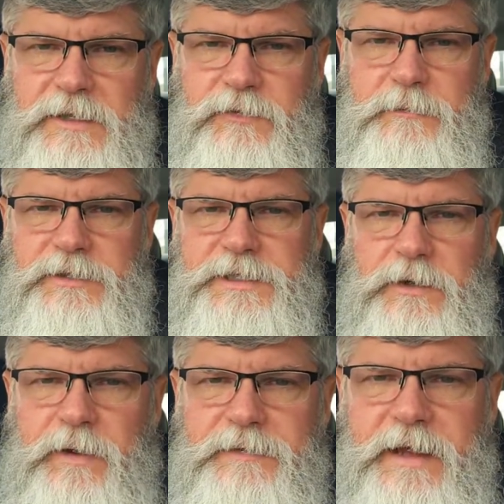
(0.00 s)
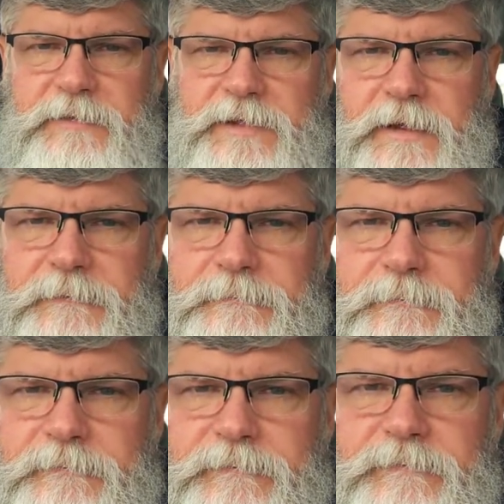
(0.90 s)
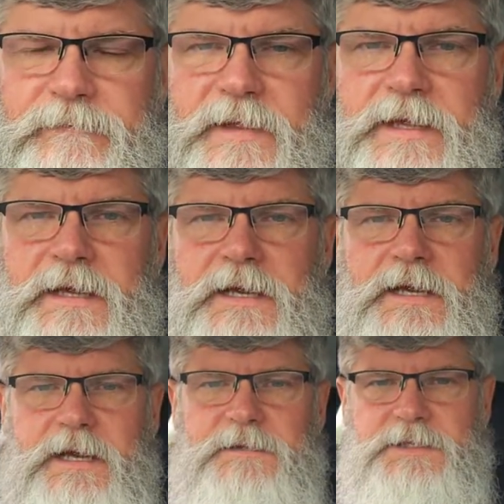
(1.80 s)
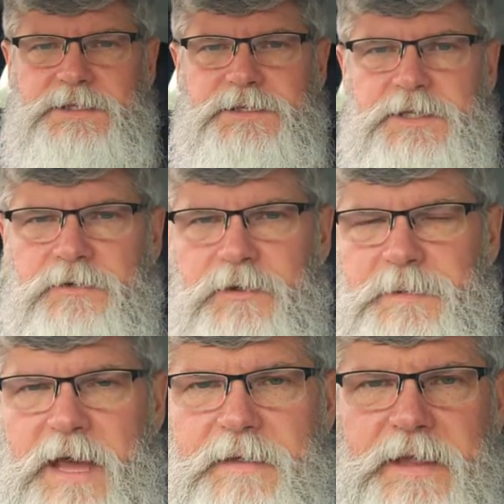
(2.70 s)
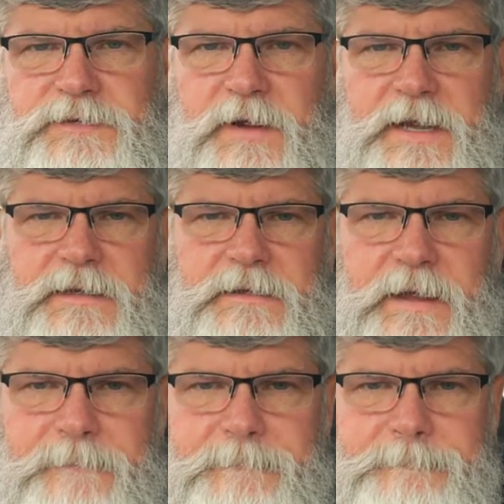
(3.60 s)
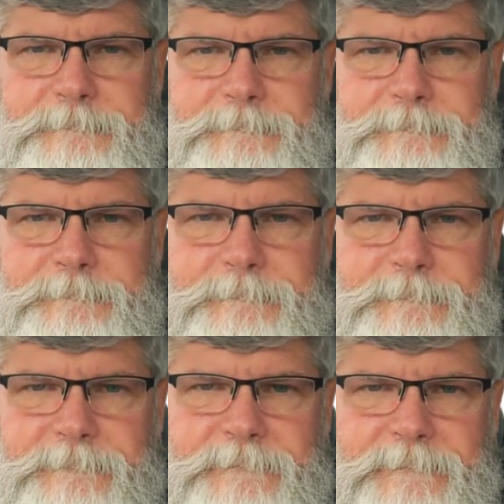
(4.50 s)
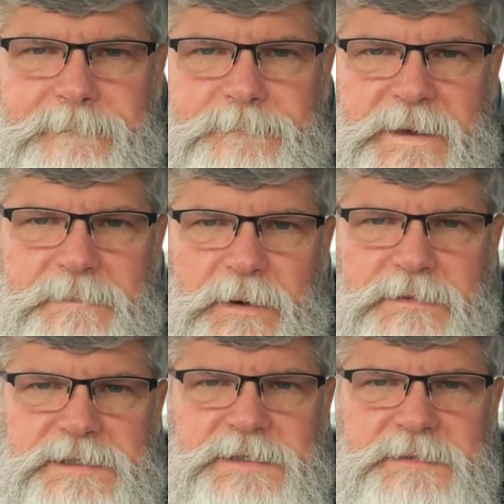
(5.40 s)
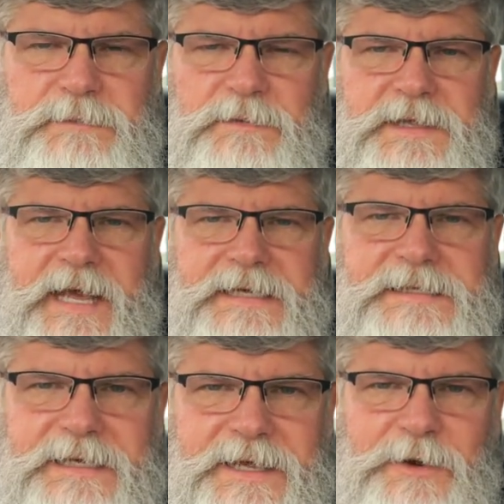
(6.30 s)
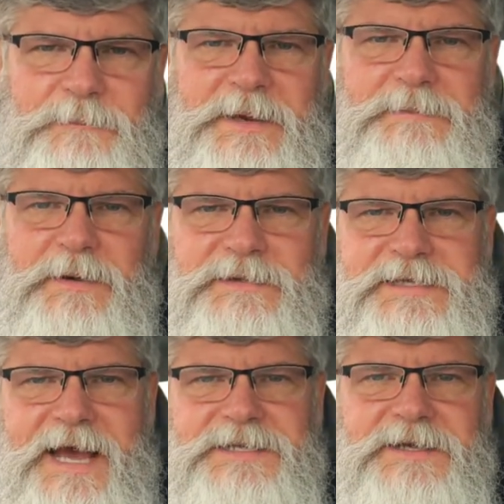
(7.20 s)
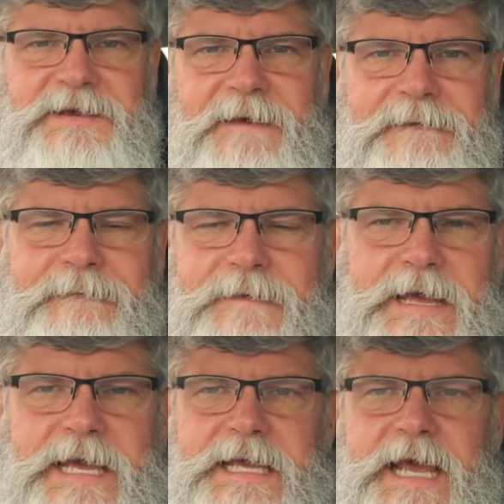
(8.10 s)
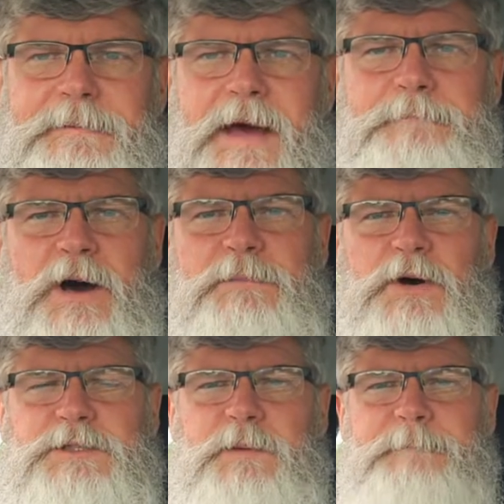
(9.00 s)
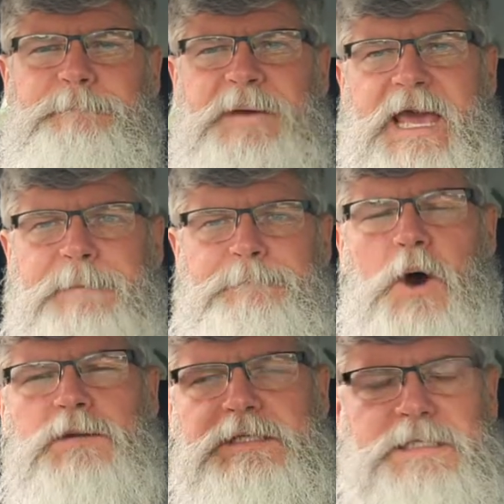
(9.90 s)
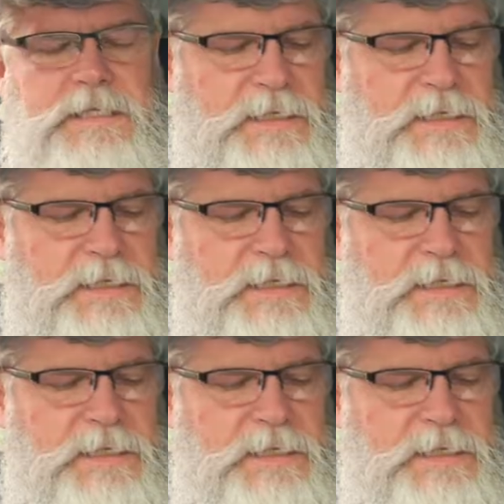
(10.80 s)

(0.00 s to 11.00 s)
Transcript: The criminals get away with everything. The Tucson Group, yeah, that's right. Yep. Big boats, but with an accent. Oh, big boats. Gotcha. Okay. Yep, not bug boats, but big boats.